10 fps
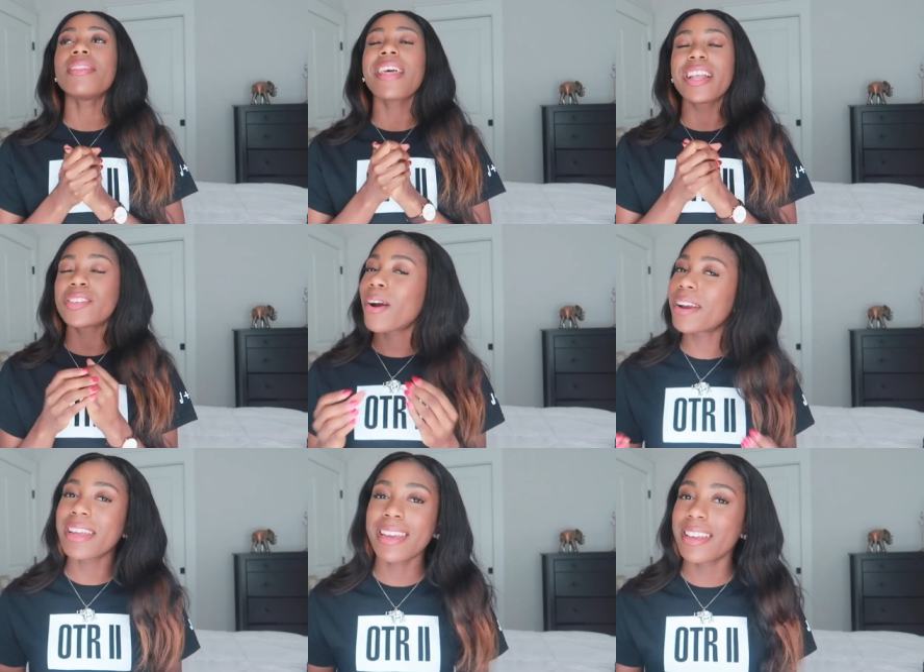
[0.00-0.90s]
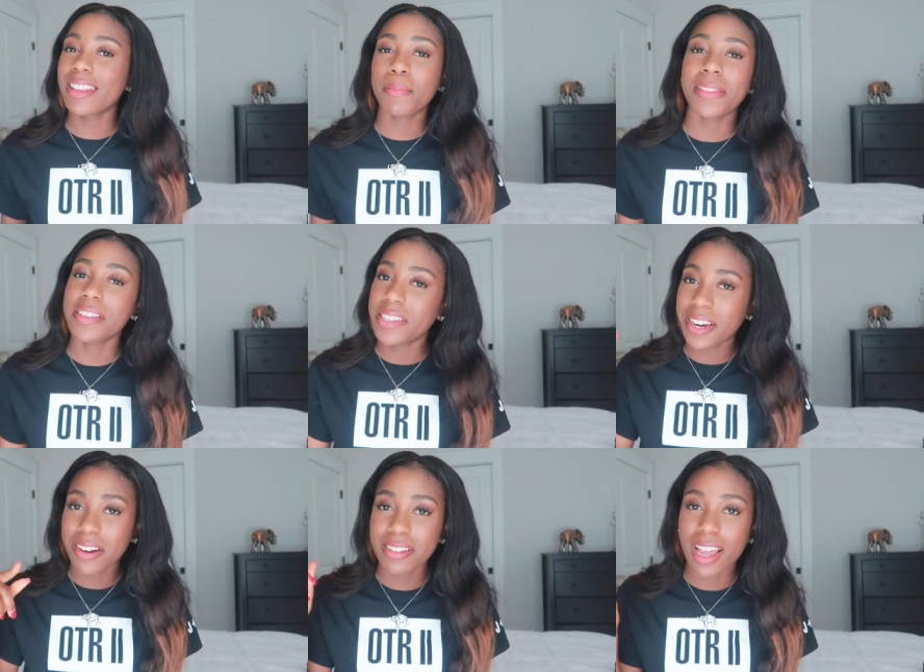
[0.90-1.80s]
That charting can just be the
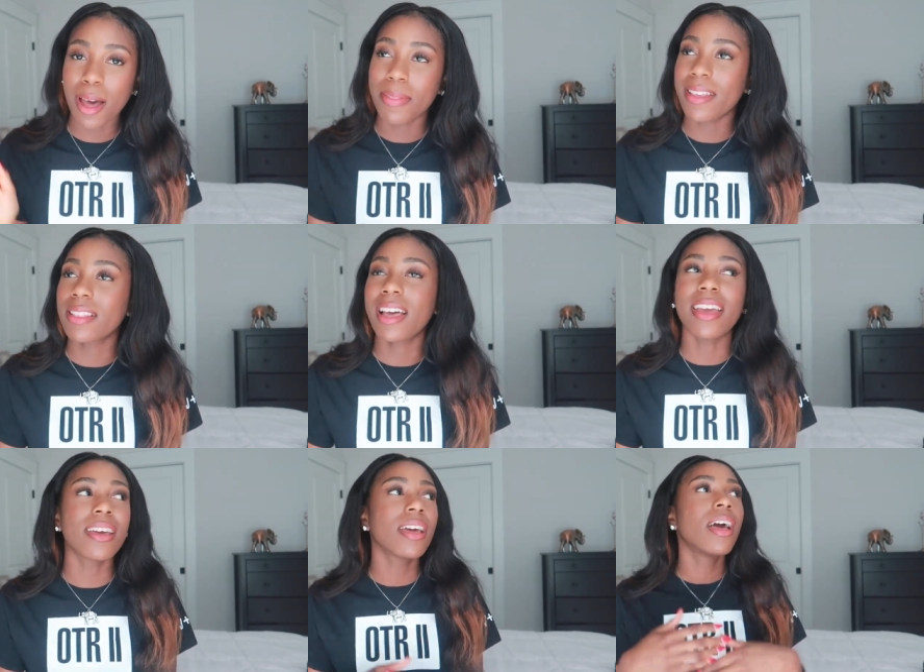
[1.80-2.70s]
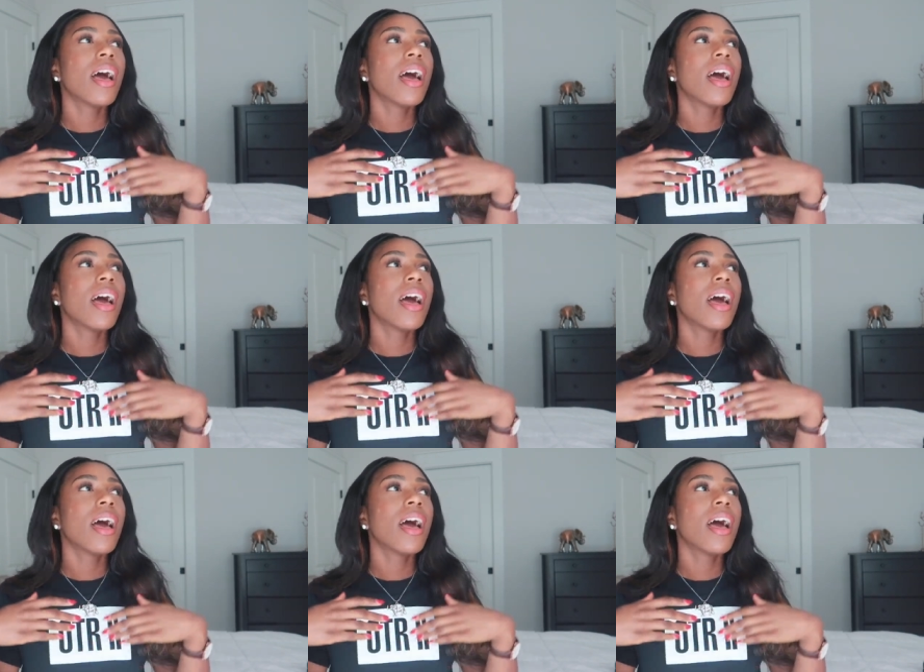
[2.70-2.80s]
cherry on top that's like,